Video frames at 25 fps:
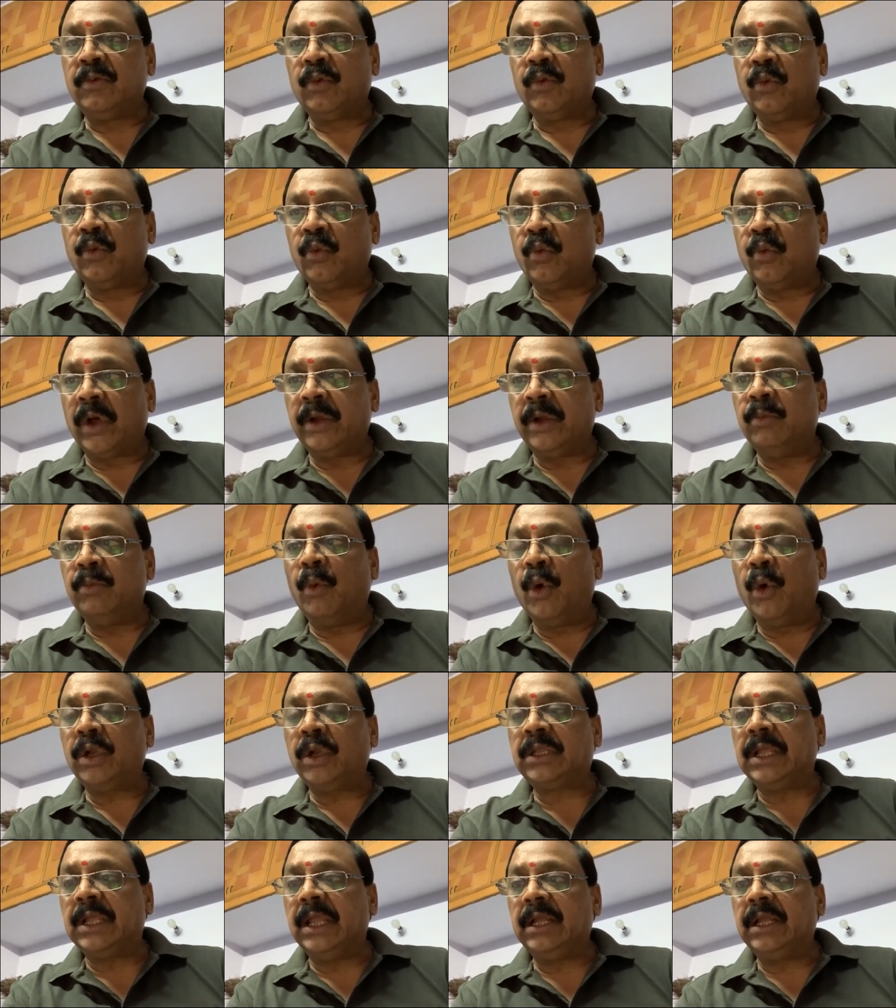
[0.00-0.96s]
one more
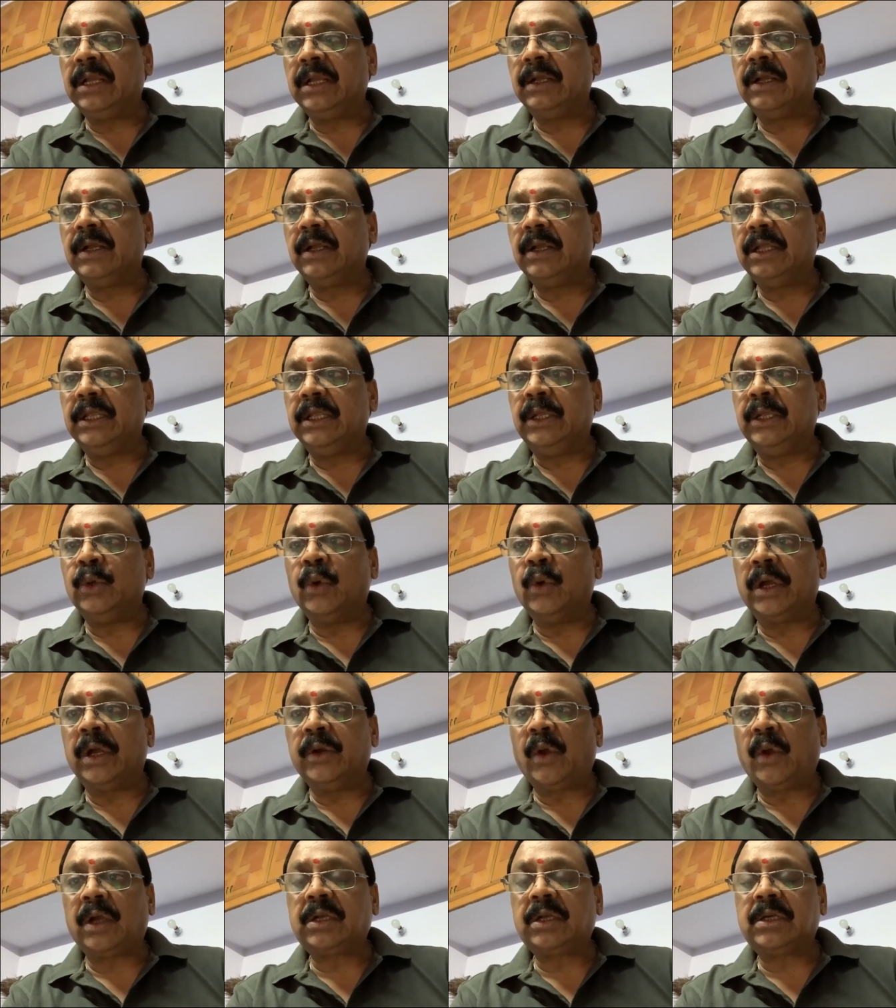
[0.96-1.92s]
thing, you are
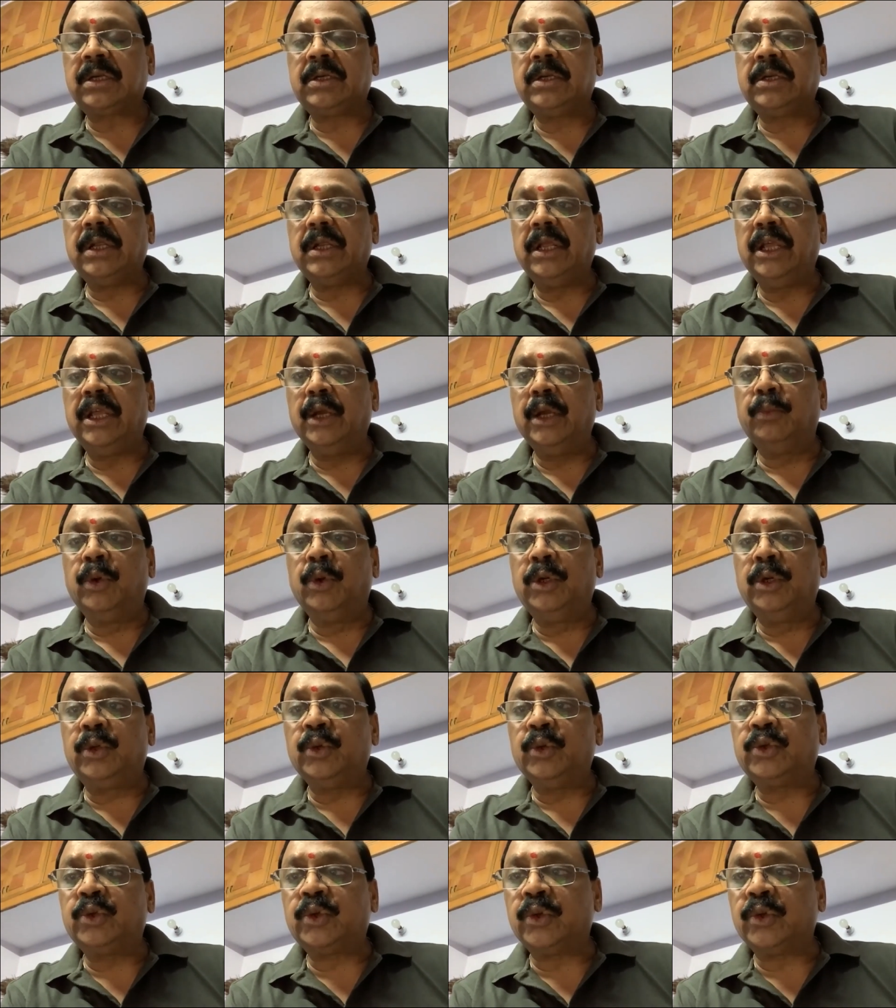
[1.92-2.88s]
not able
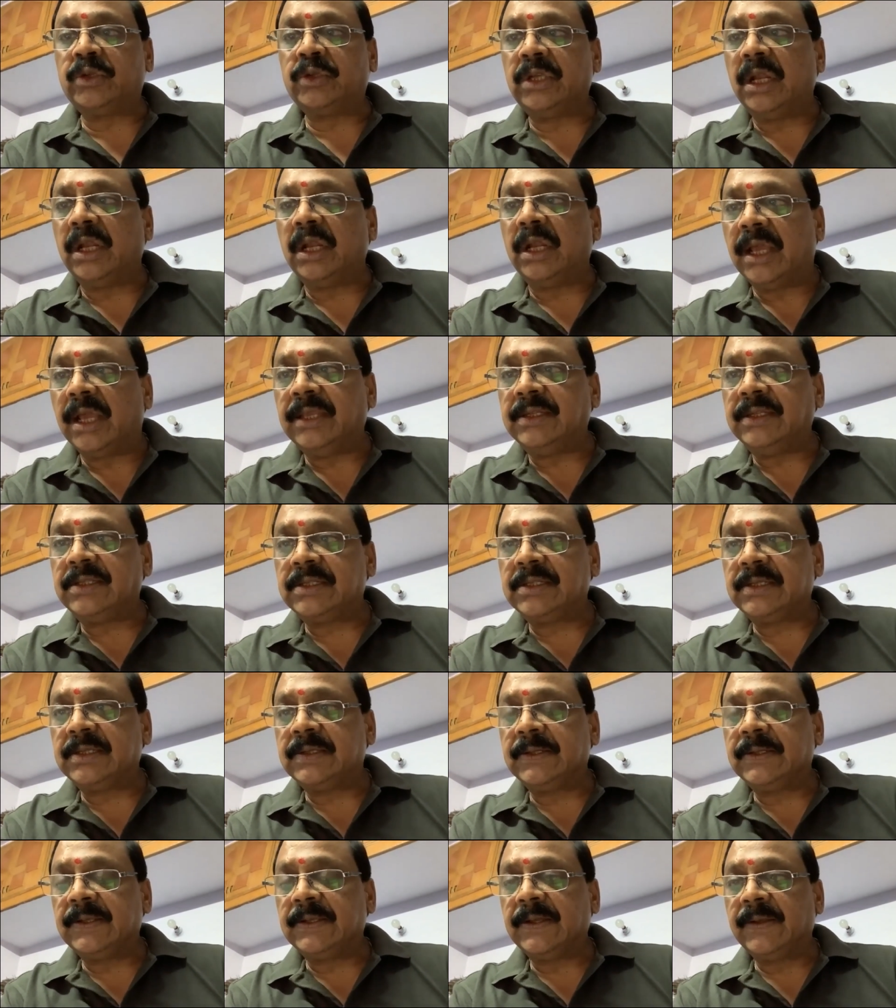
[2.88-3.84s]
to
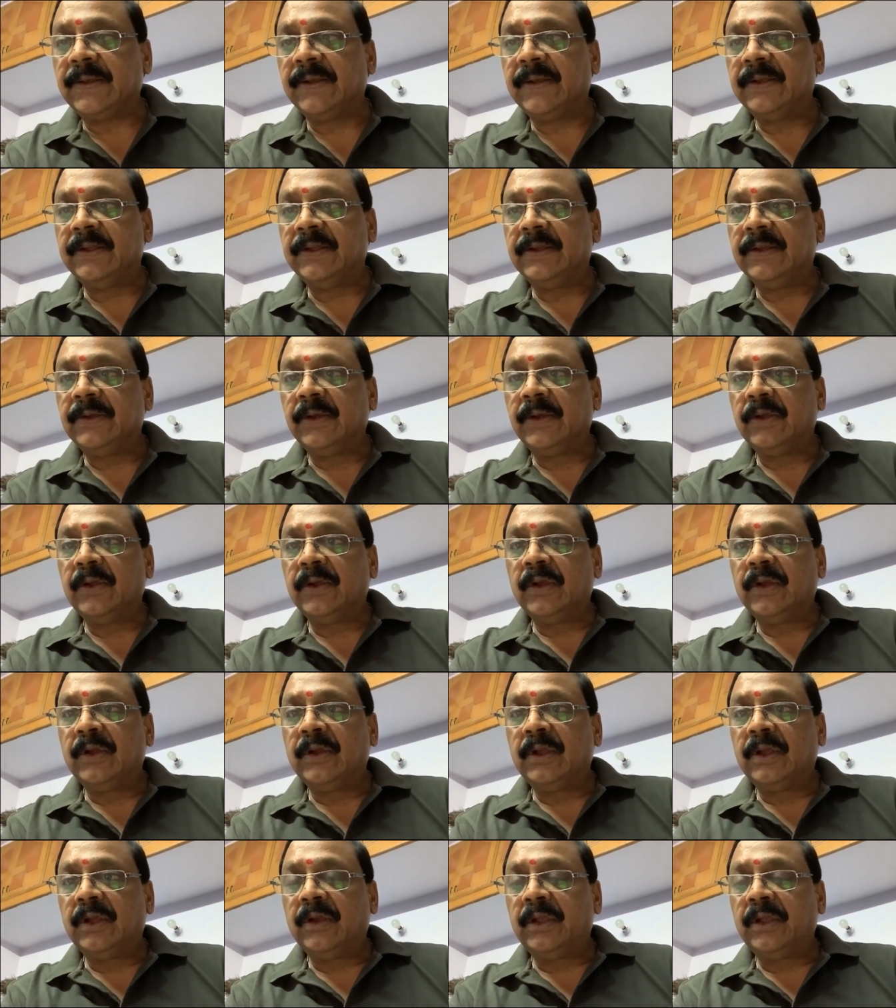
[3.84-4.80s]
socialize.
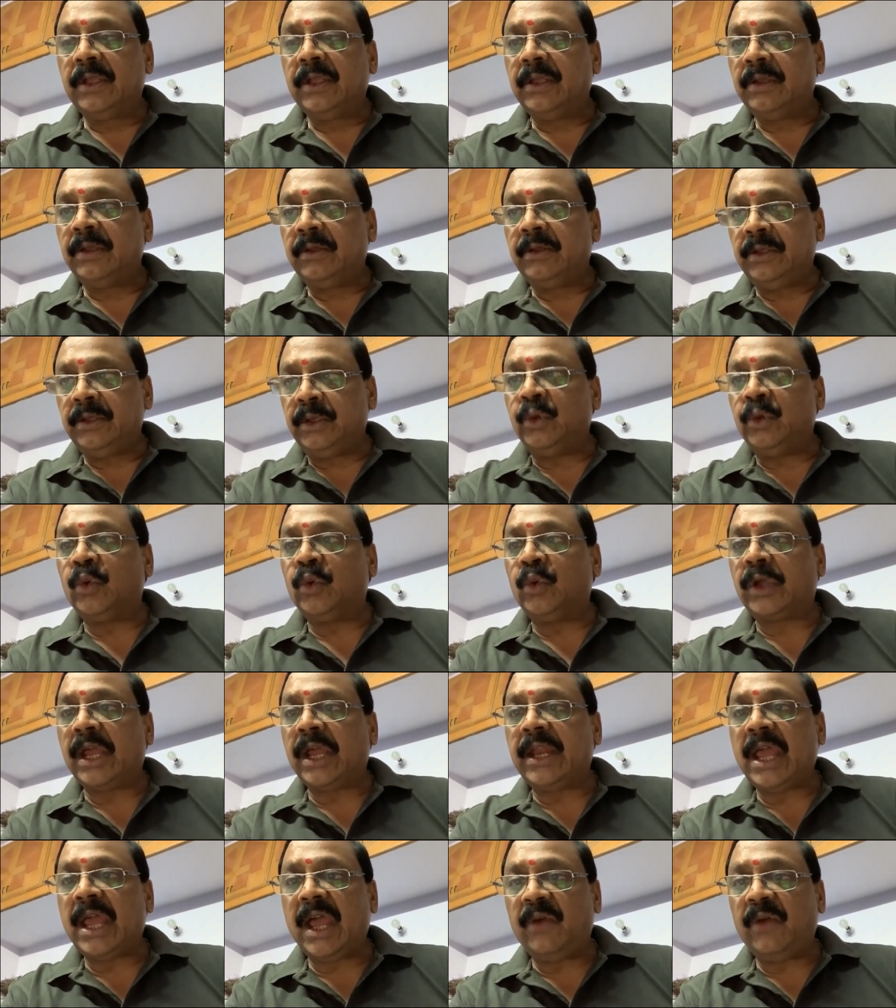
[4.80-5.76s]
You can
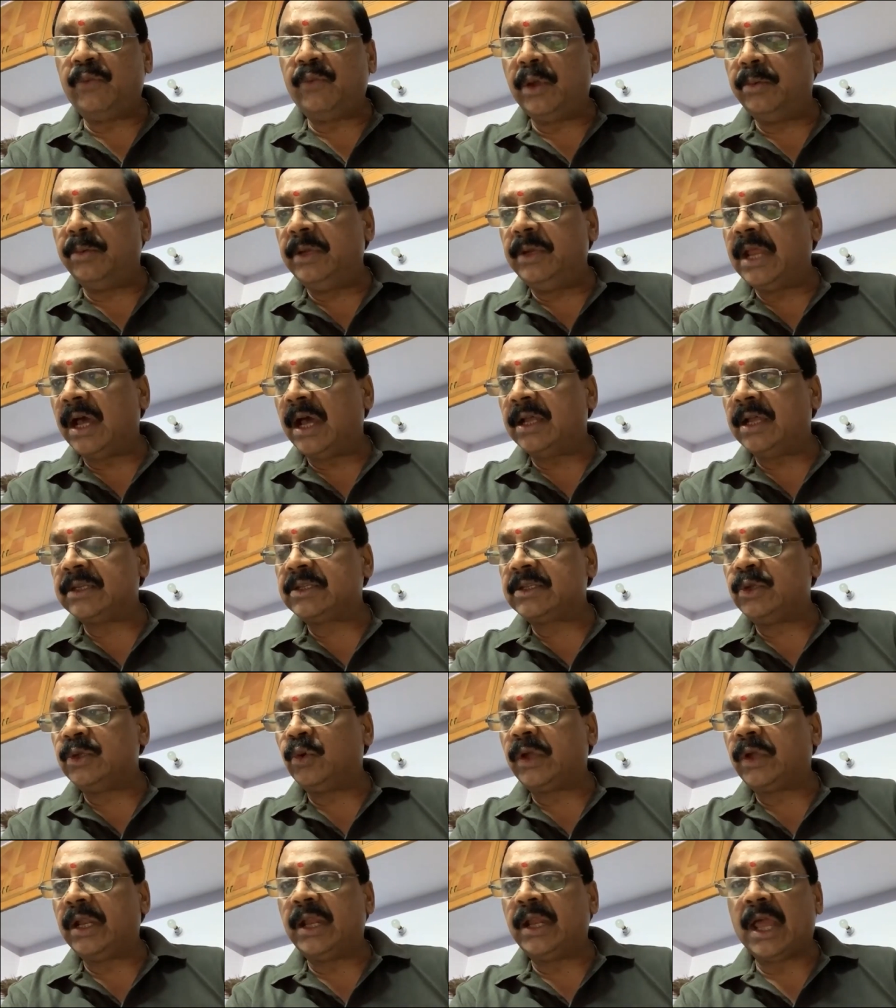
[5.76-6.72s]
have webinars, you
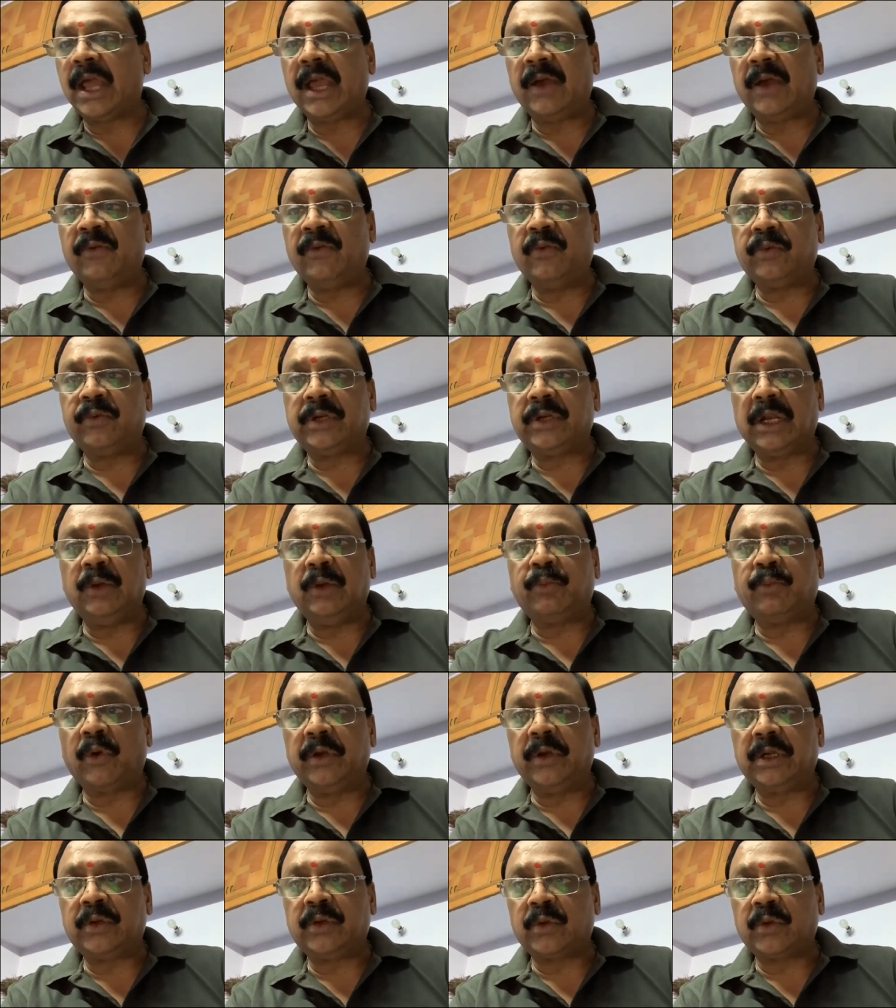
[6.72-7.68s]
can have
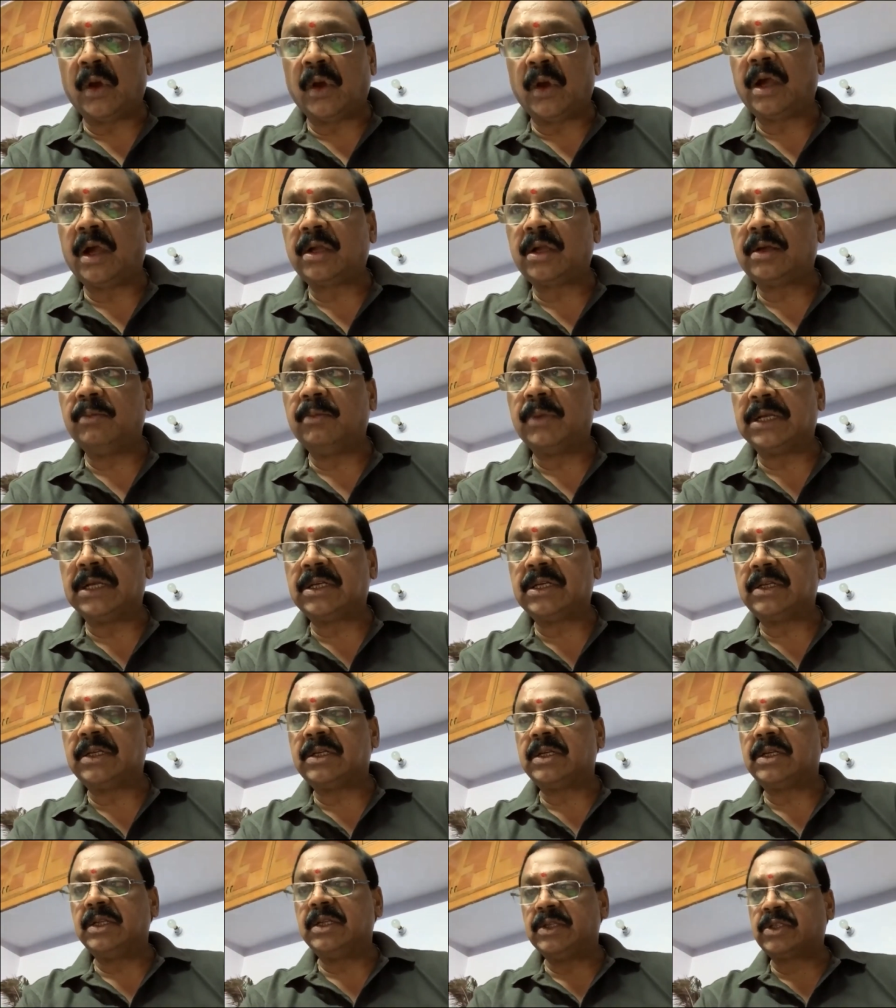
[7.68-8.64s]
telephonic talk, but
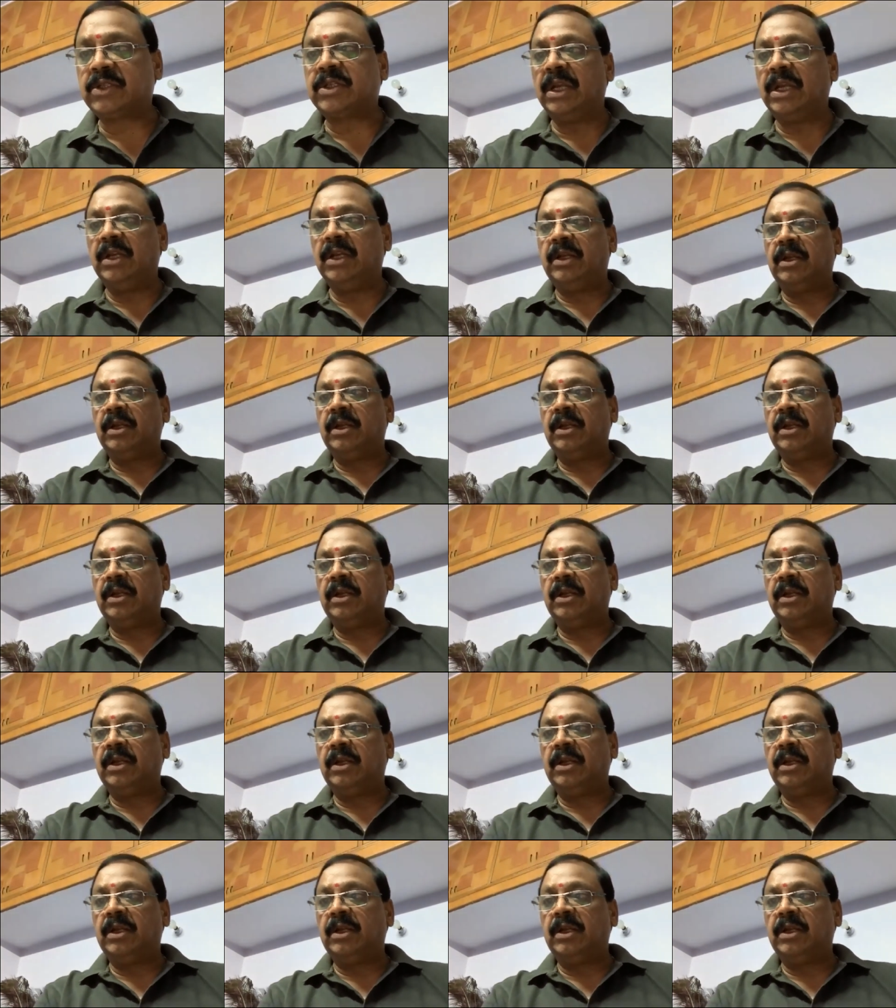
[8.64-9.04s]
still,